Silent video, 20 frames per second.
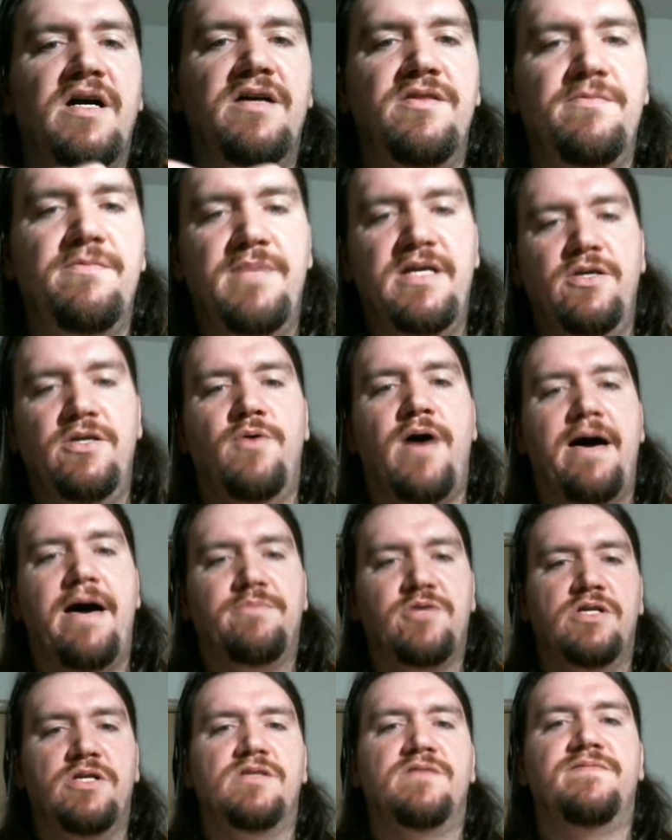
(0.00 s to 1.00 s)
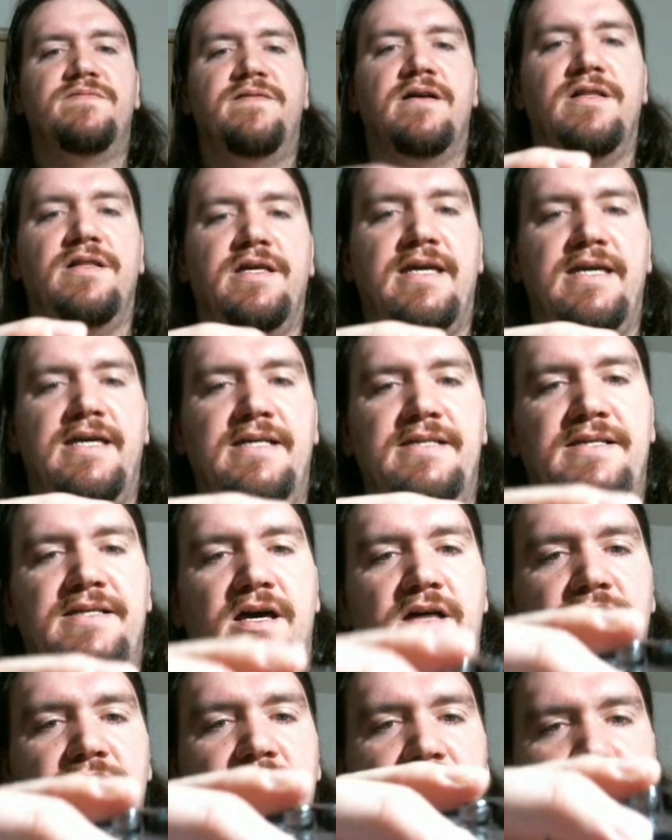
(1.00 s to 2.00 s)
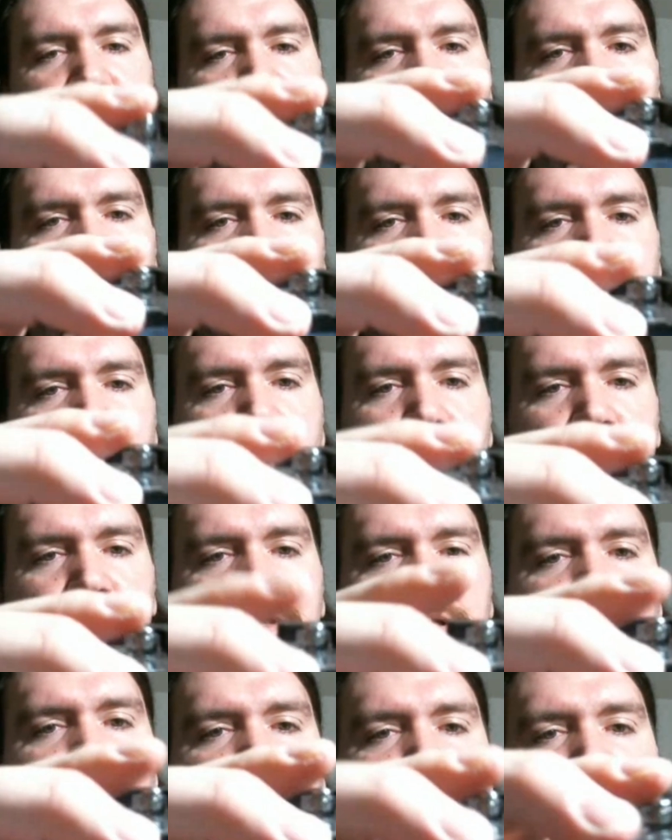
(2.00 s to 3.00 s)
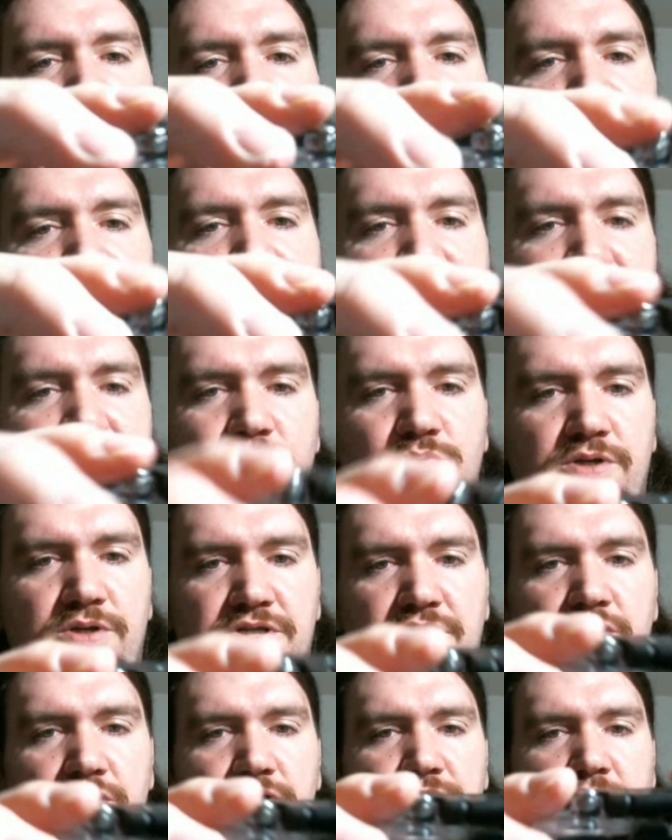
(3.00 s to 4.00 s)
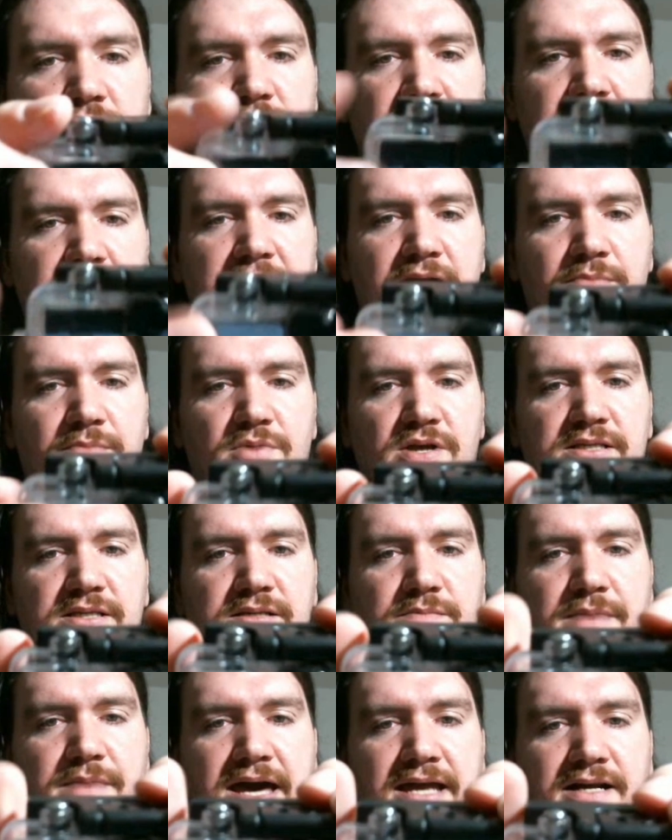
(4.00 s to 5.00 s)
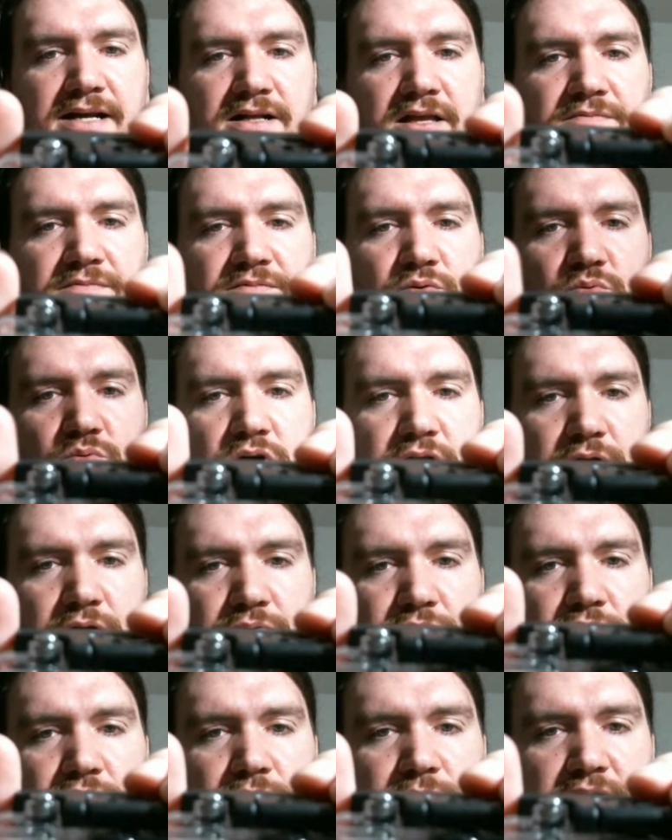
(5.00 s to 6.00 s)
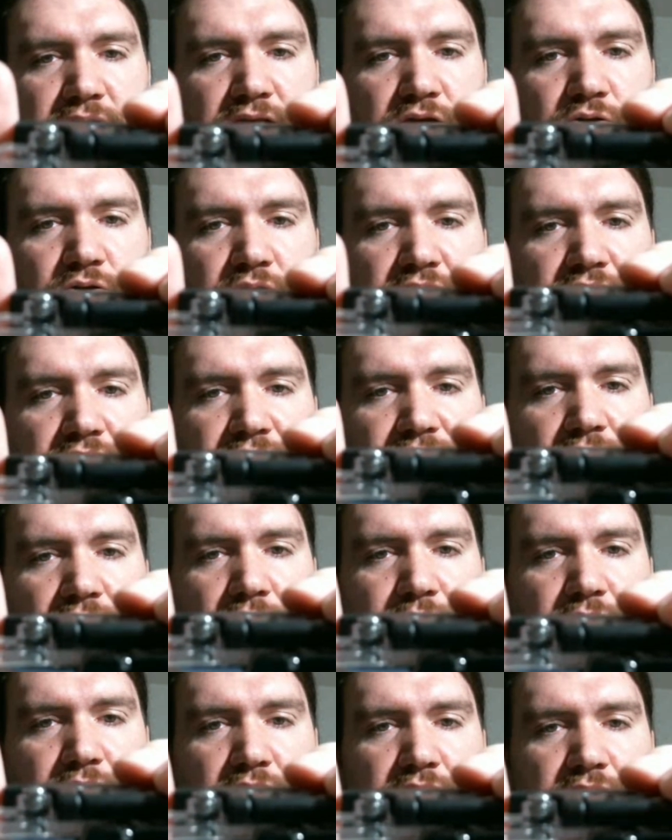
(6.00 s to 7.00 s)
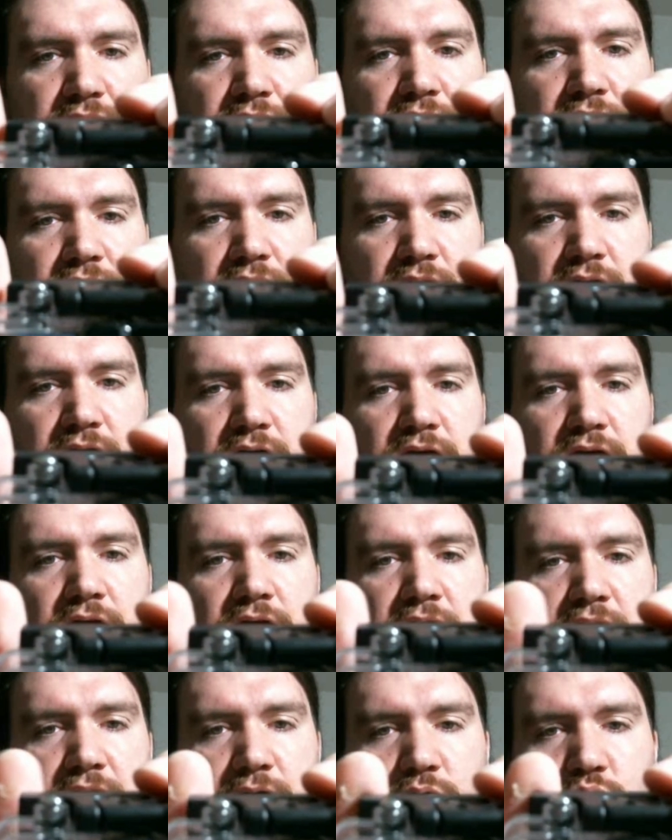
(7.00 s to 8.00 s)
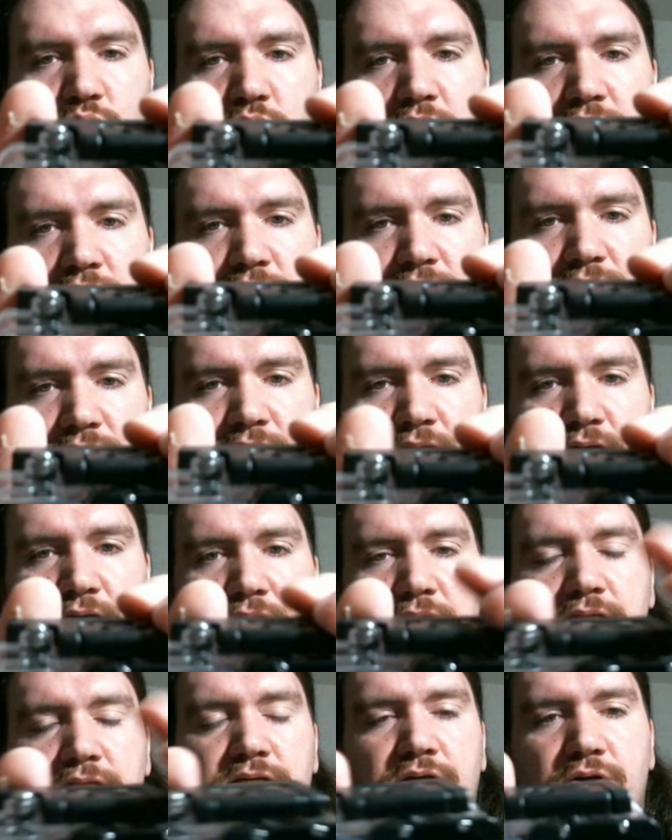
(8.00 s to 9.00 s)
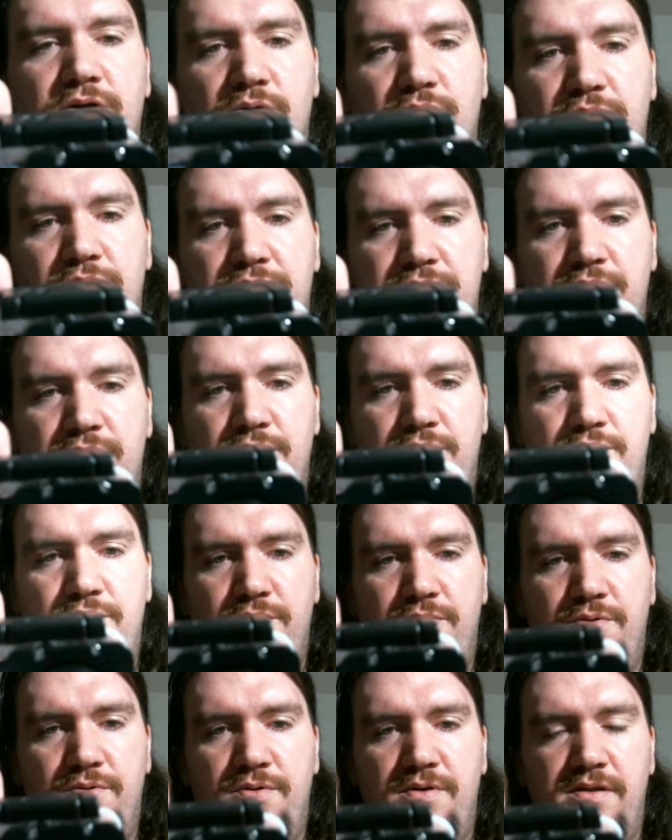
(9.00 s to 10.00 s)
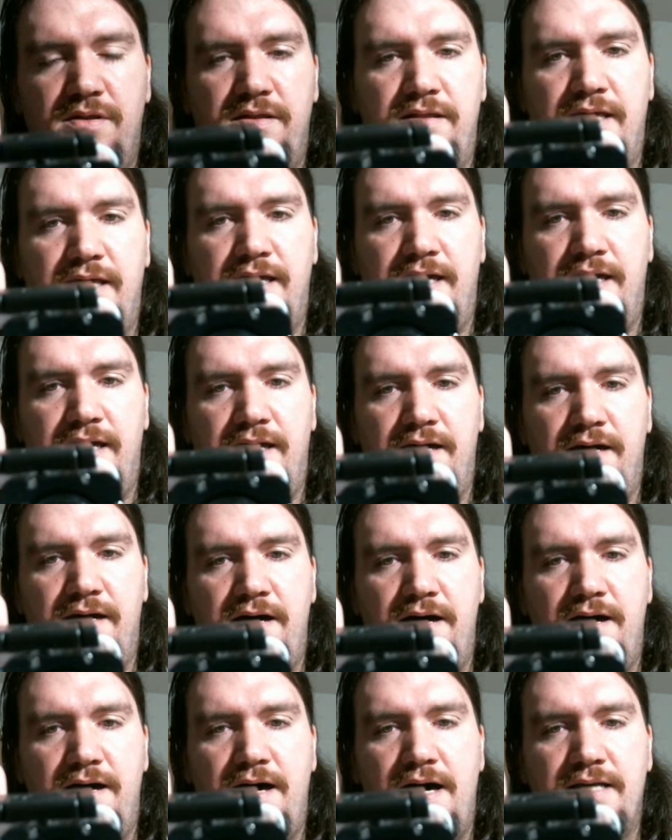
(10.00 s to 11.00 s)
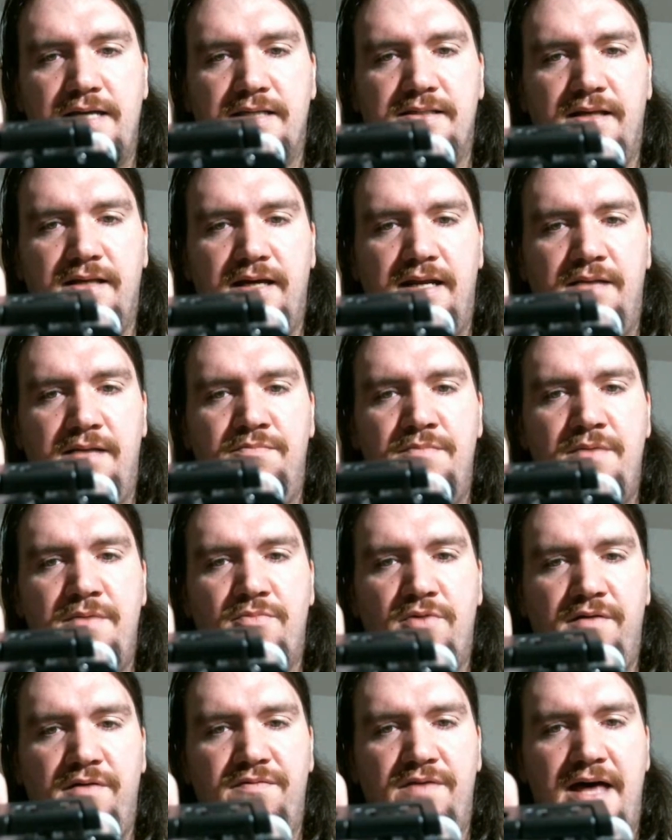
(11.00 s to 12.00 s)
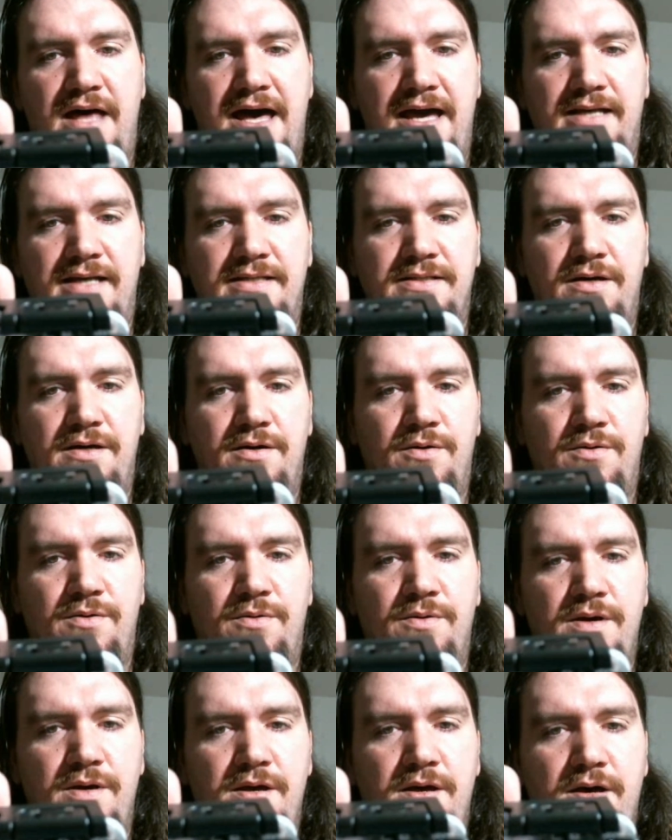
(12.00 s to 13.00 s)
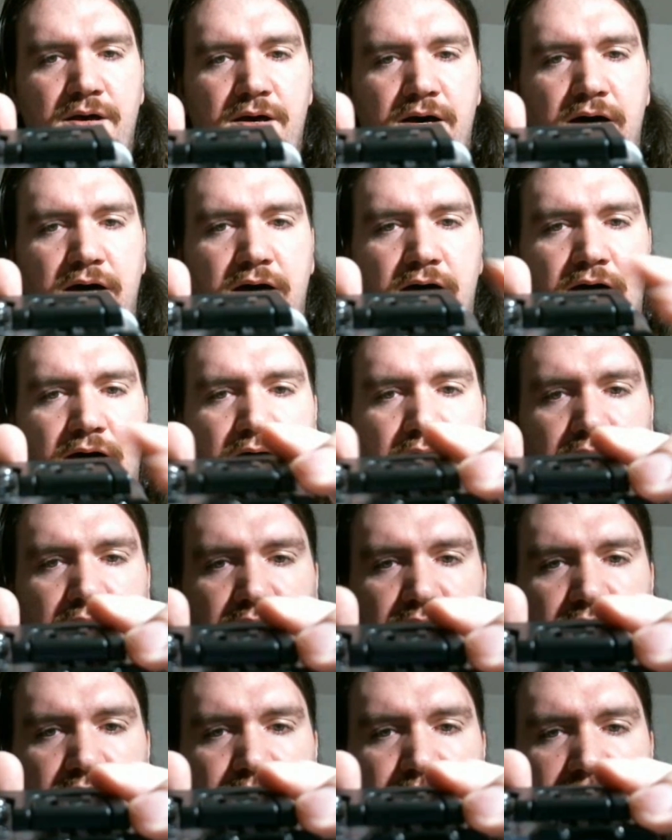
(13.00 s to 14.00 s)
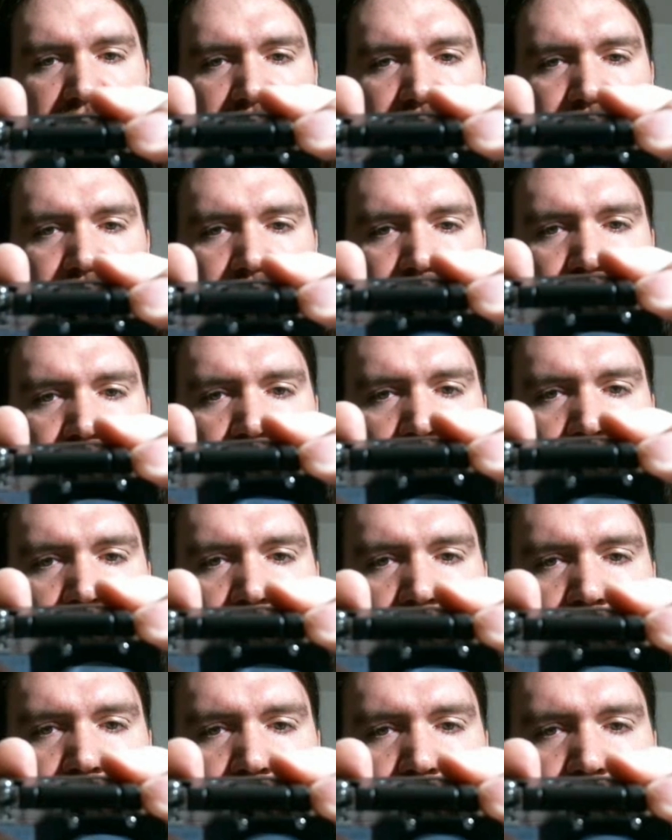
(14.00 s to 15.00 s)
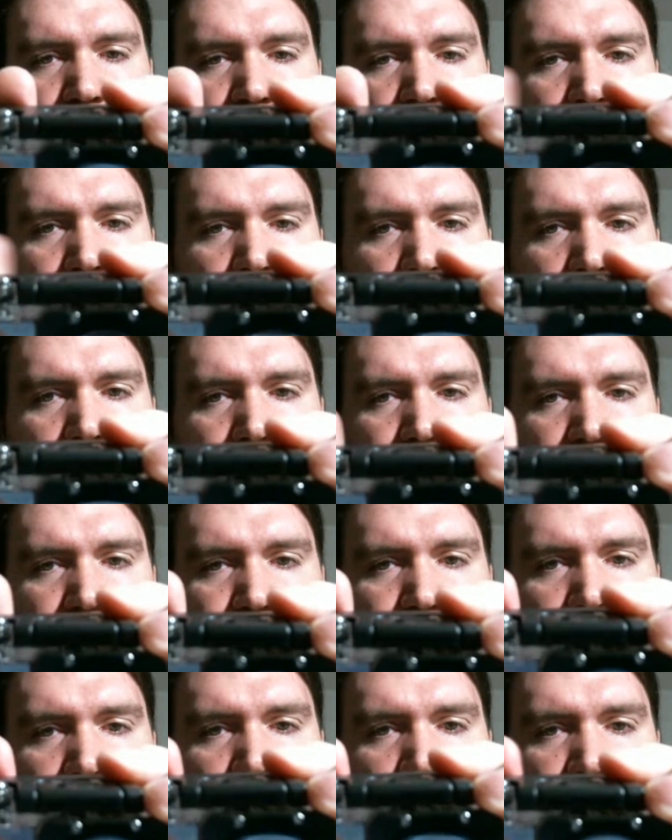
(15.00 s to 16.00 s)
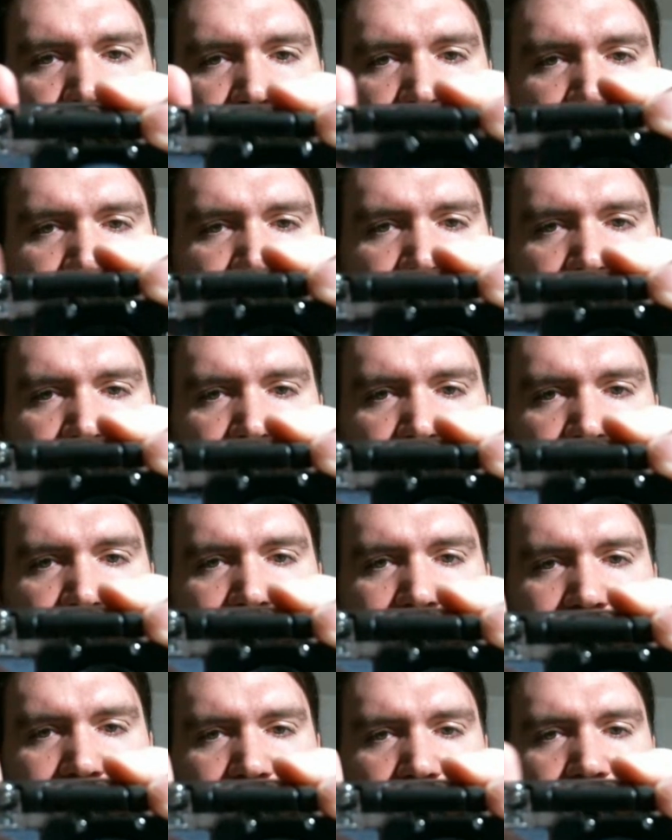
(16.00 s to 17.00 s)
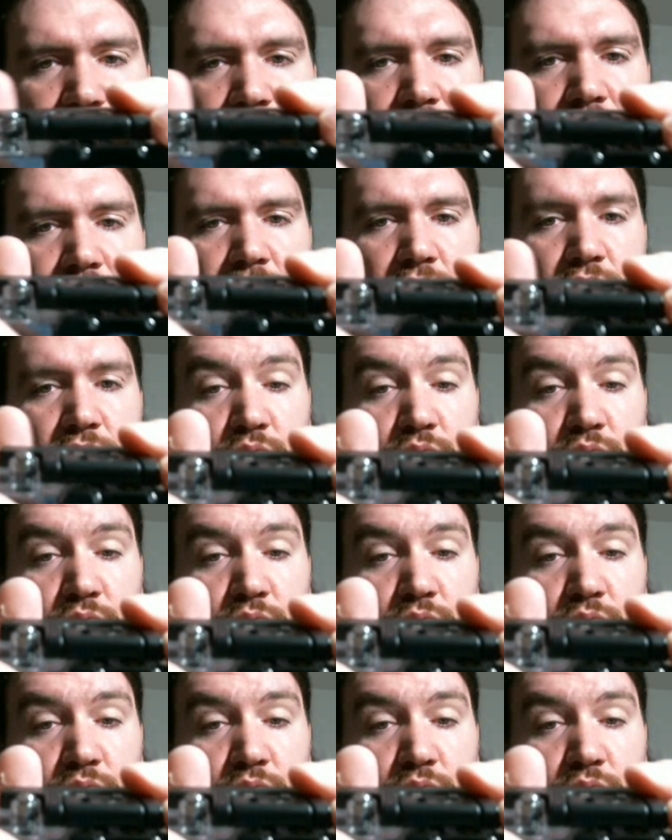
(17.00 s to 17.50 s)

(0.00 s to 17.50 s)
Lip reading: The menu option's fairly easy on this. When you go to the top, that's what turns on the camera instantly. If you want to go through the menu, you hit the front button. You hit it once to go through the isolated memory for the ISO, the battery charge, a couple special effects. Hit it again.